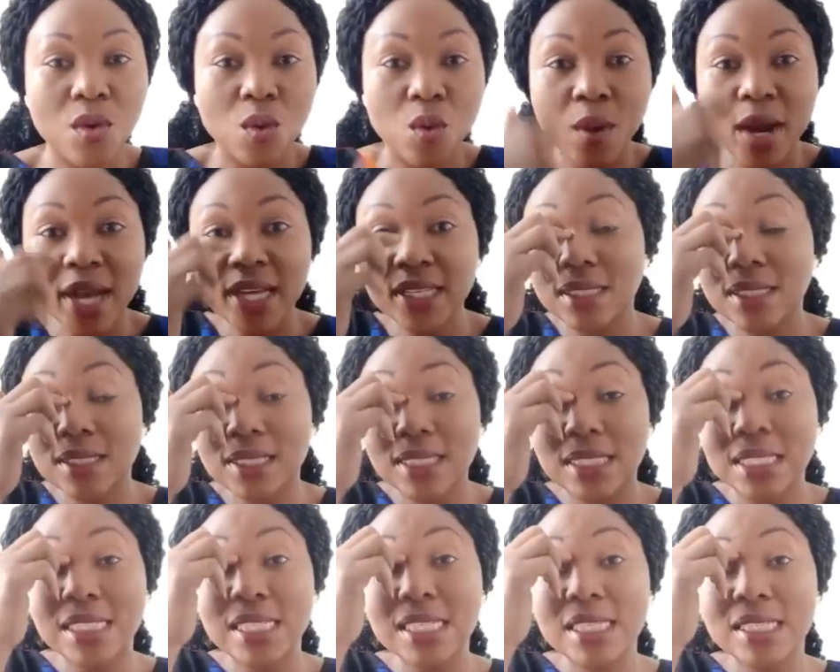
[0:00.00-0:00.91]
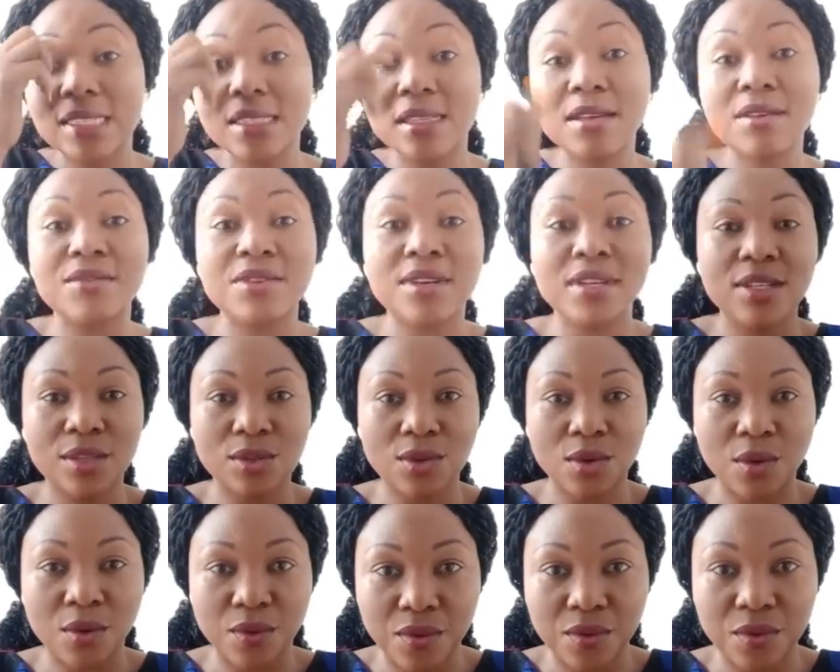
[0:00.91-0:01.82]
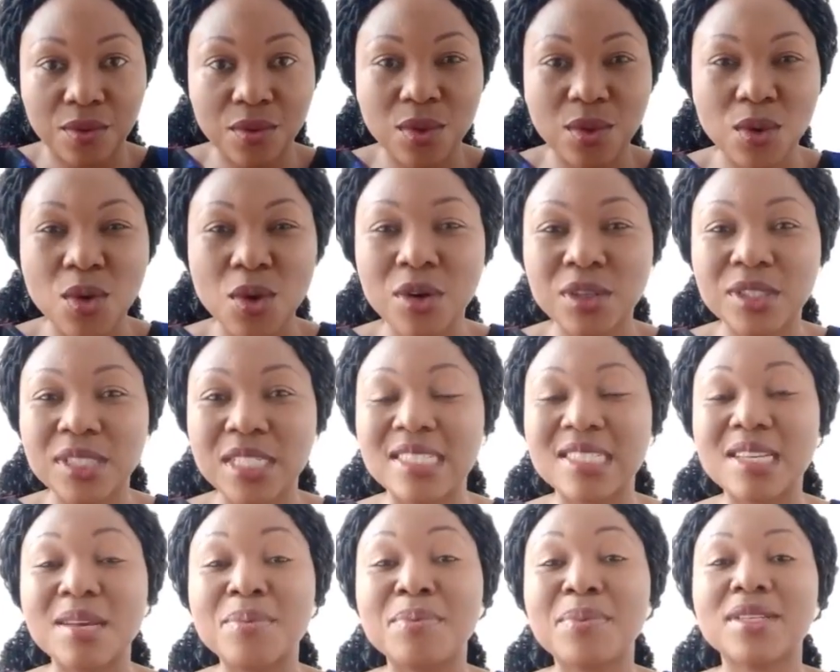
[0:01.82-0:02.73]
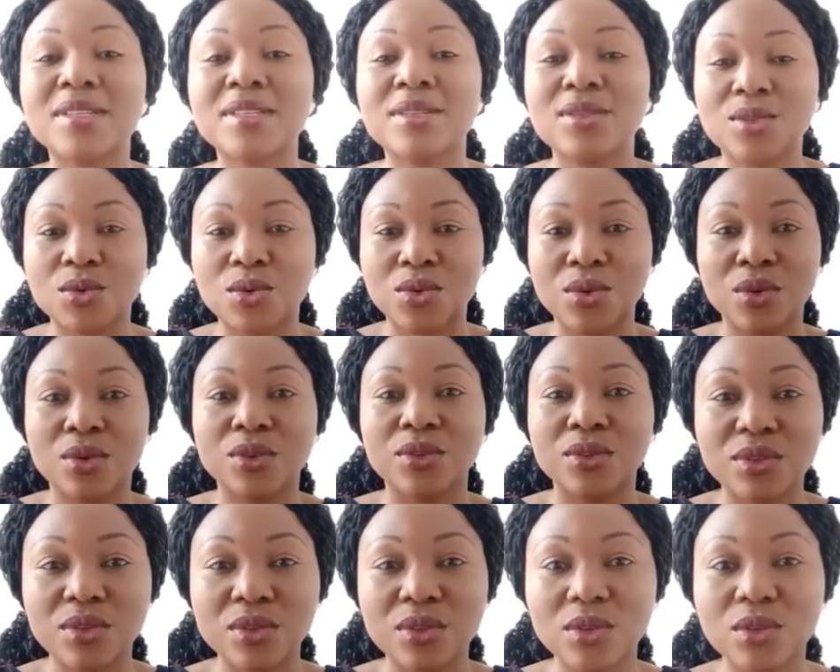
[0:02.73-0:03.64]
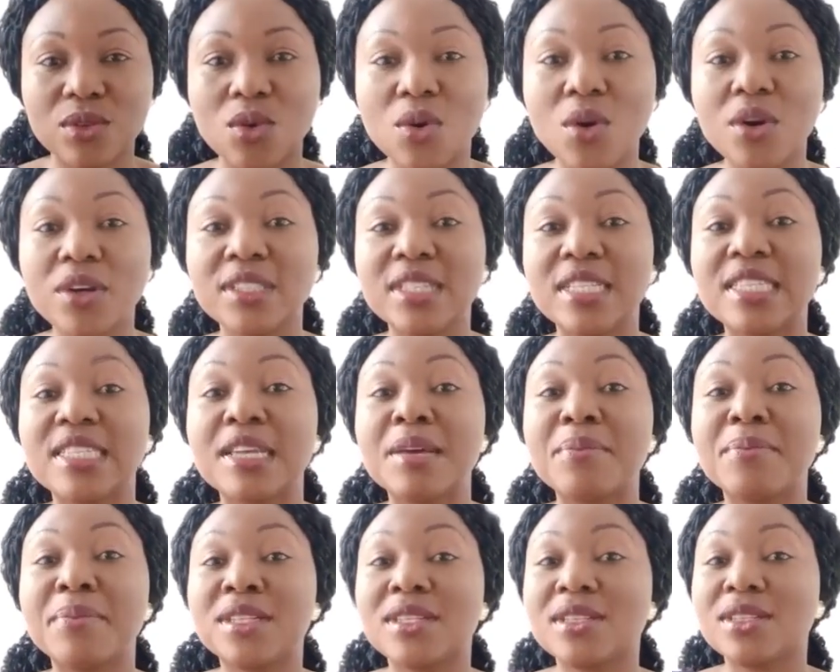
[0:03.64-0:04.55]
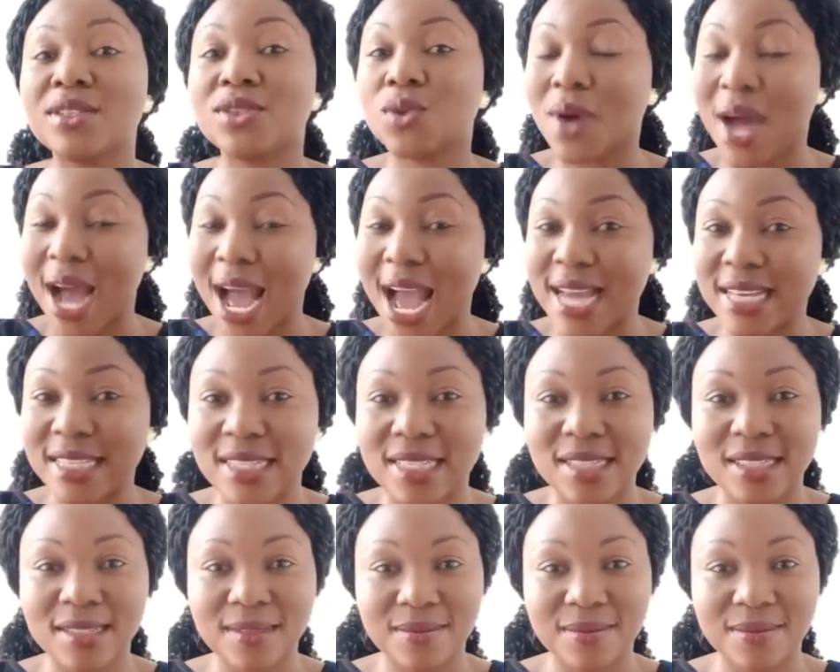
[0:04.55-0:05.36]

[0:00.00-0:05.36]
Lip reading: When things, they very tough, God, they tell person to run. God, they tell person to hide.